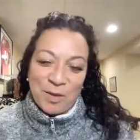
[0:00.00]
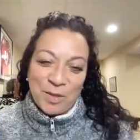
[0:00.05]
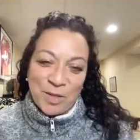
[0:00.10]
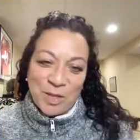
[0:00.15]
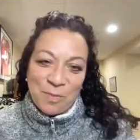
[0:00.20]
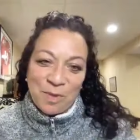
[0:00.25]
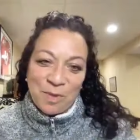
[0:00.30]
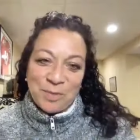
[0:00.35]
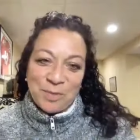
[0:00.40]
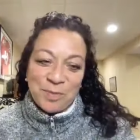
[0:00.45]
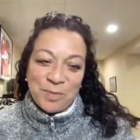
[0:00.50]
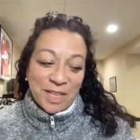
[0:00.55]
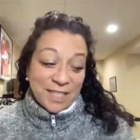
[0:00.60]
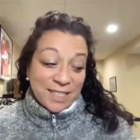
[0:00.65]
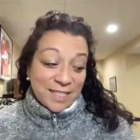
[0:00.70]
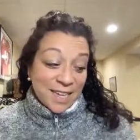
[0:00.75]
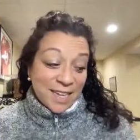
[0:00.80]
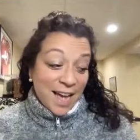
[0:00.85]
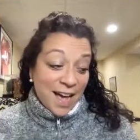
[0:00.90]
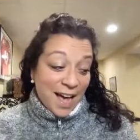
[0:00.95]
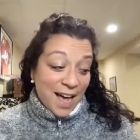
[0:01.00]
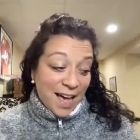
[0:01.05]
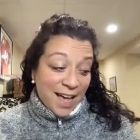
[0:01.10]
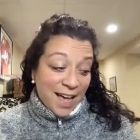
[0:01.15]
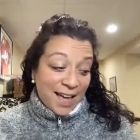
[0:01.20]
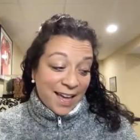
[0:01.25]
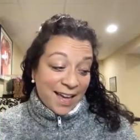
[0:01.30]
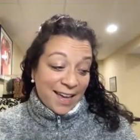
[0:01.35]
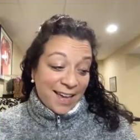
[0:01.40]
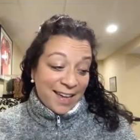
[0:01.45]
you so much melissa
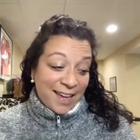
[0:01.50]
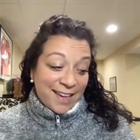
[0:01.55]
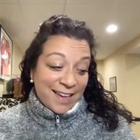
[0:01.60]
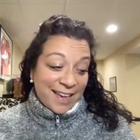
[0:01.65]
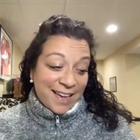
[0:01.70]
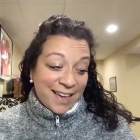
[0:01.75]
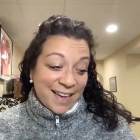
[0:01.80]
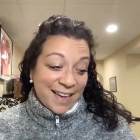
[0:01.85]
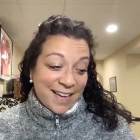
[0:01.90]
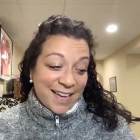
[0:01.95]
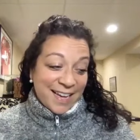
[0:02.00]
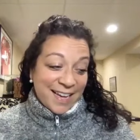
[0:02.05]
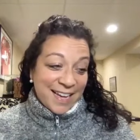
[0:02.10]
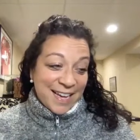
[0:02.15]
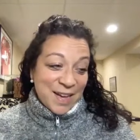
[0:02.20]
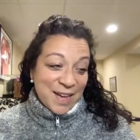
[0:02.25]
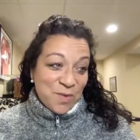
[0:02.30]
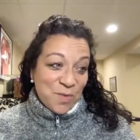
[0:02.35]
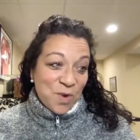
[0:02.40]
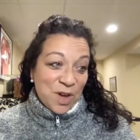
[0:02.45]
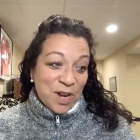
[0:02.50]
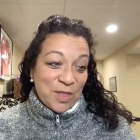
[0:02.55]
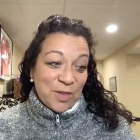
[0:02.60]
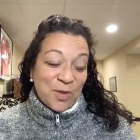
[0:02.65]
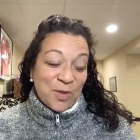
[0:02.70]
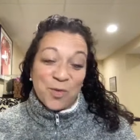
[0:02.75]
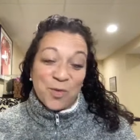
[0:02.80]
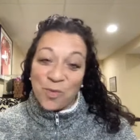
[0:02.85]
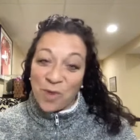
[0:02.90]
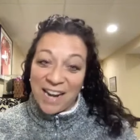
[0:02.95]
i one of
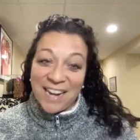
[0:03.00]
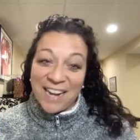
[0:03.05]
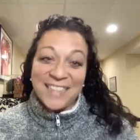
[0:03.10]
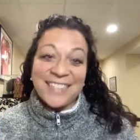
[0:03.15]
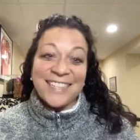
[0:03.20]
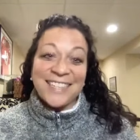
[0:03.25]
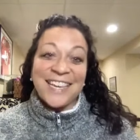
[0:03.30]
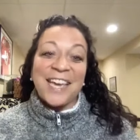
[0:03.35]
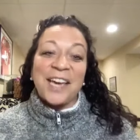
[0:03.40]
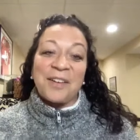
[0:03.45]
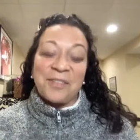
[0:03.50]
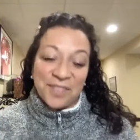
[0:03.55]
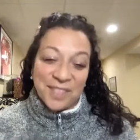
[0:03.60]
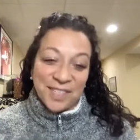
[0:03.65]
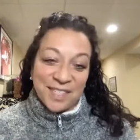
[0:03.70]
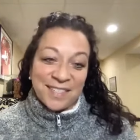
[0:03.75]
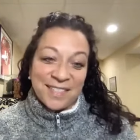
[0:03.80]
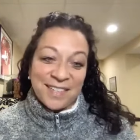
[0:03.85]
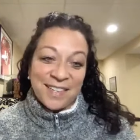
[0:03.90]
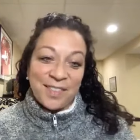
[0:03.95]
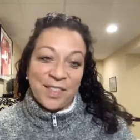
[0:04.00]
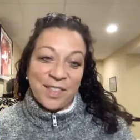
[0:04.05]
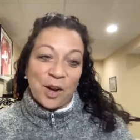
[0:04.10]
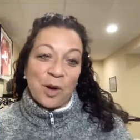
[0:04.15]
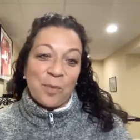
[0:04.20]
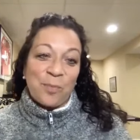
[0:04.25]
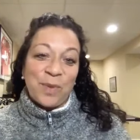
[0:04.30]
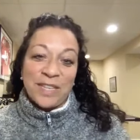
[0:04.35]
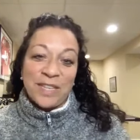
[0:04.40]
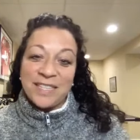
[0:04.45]
the greatest gifts that
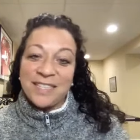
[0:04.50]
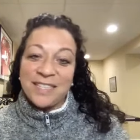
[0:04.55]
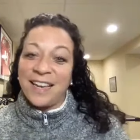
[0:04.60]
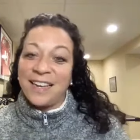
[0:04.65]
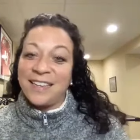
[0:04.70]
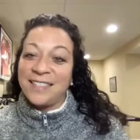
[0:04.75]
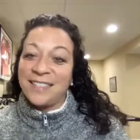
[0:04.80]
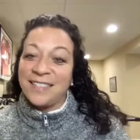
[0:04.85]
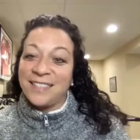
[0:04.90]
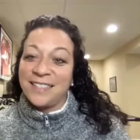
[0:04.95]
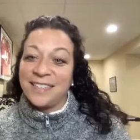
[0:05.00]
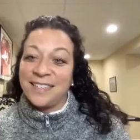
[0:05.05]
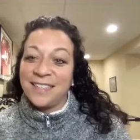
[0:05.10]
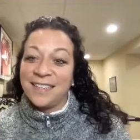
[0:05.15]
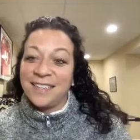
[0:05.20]
our business